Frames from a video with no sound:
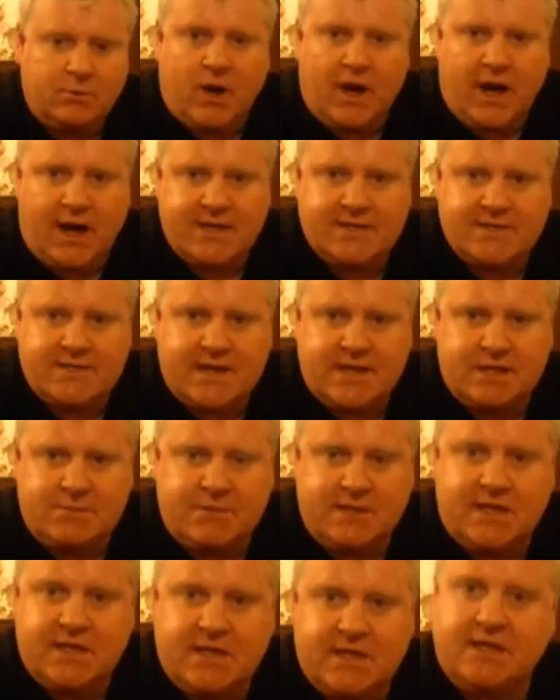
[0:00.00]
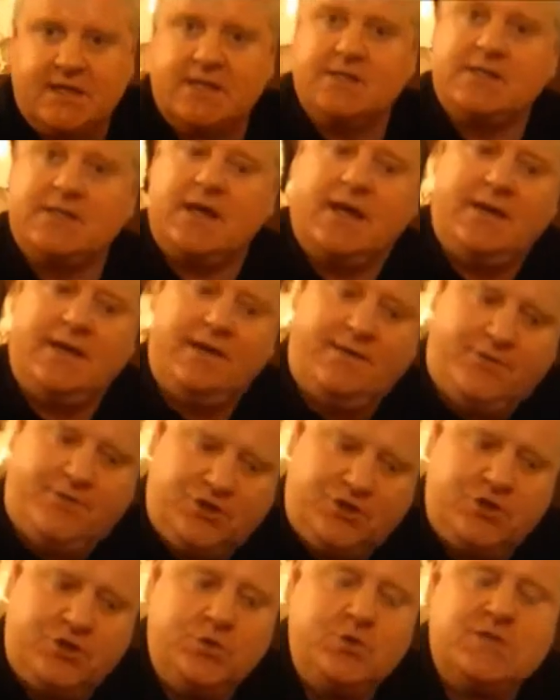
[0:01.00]
What I'd say at the beginning is, if
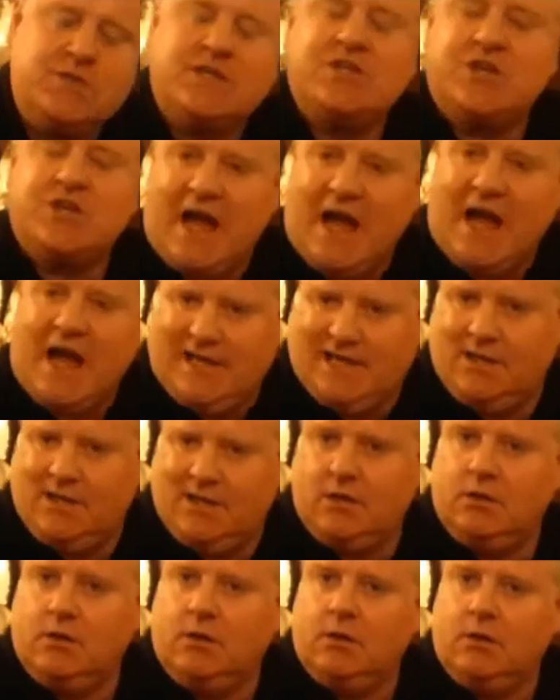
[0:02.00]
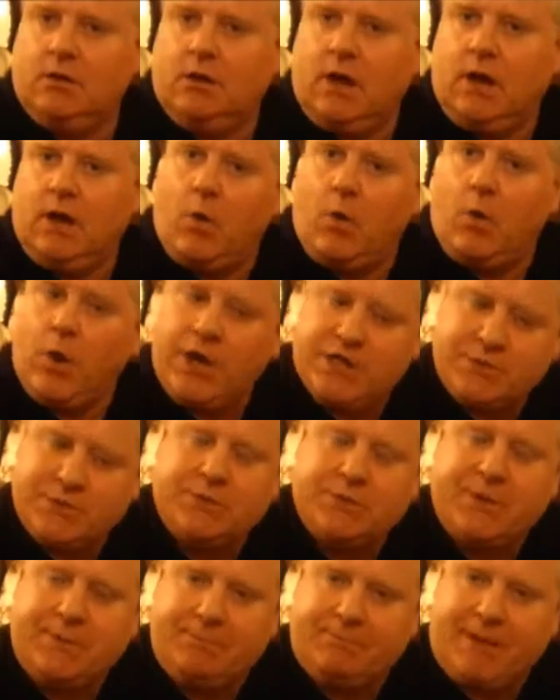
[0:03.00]
you choose a jack, I want you
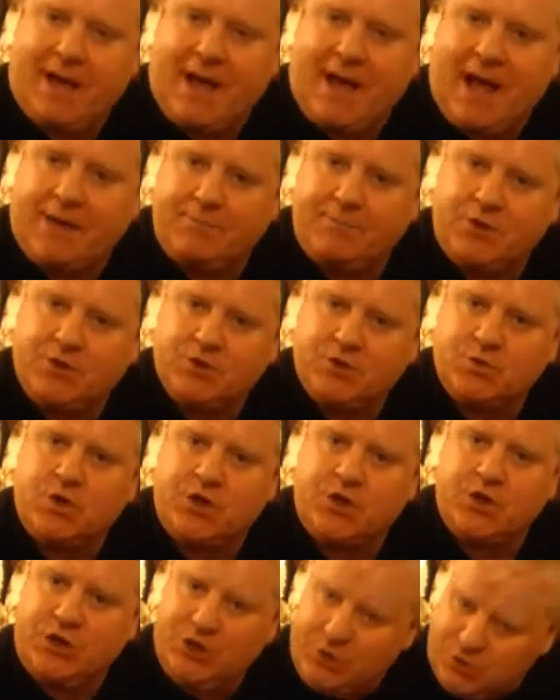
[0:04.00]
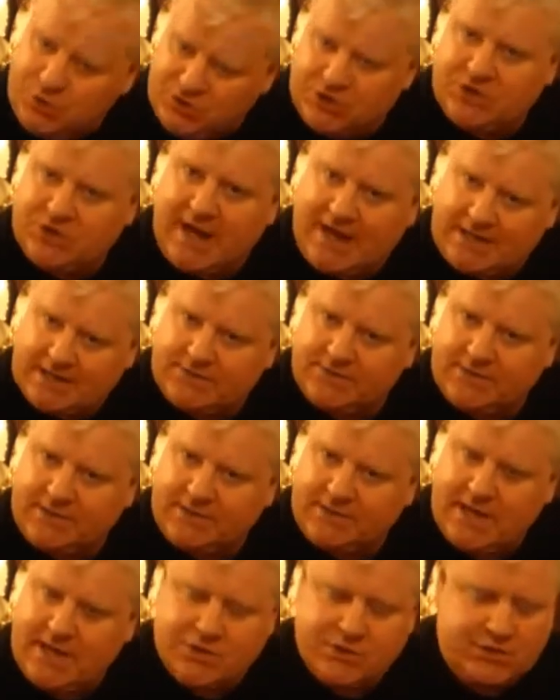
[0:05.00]
to put it back because we're going to use the jacks
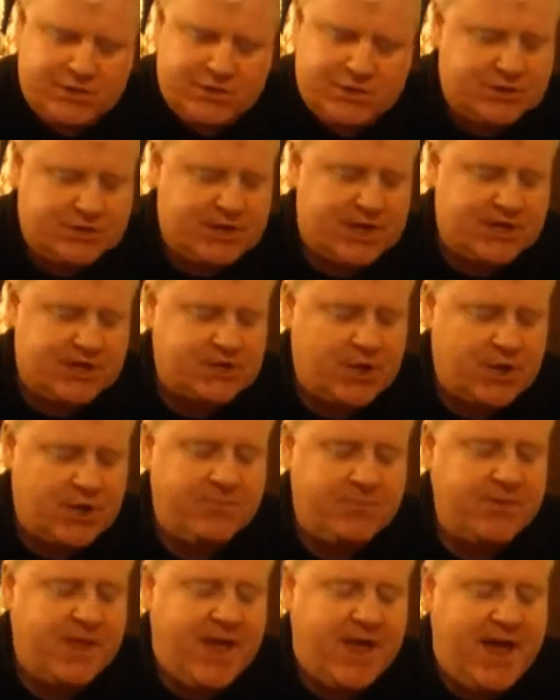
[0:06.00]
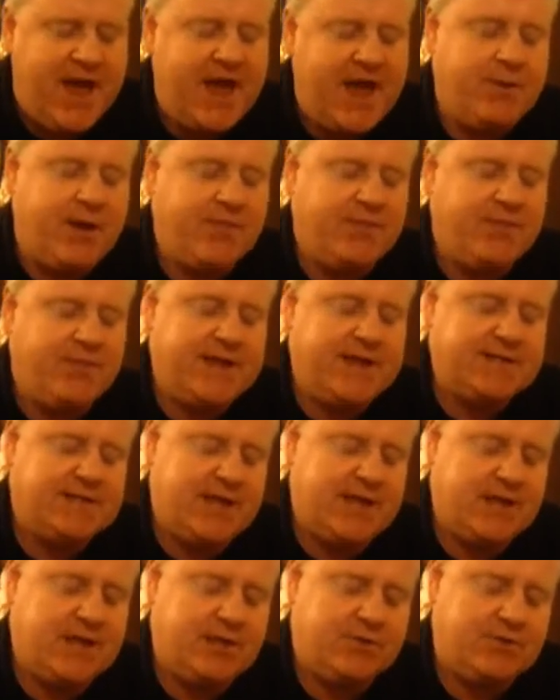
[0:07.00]
for later in the trick. So anyway, they
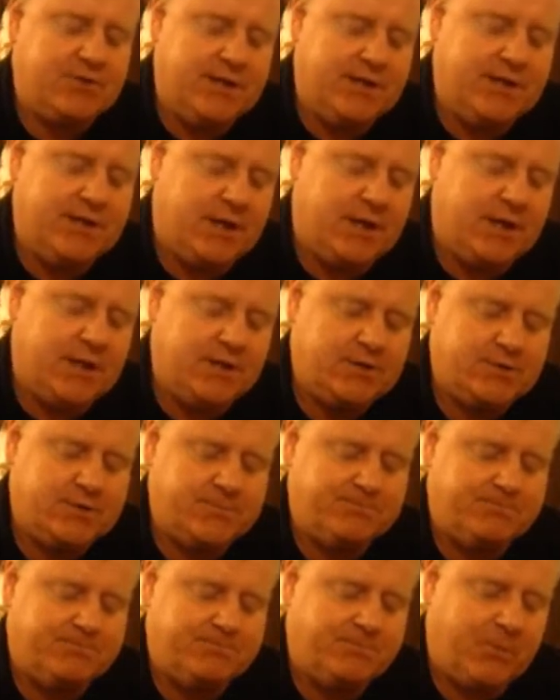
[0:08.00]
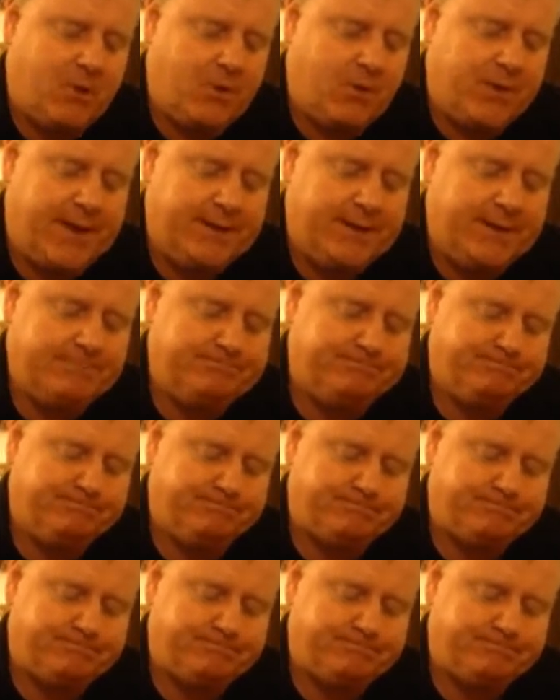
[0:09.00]
take 3 cards. Okay.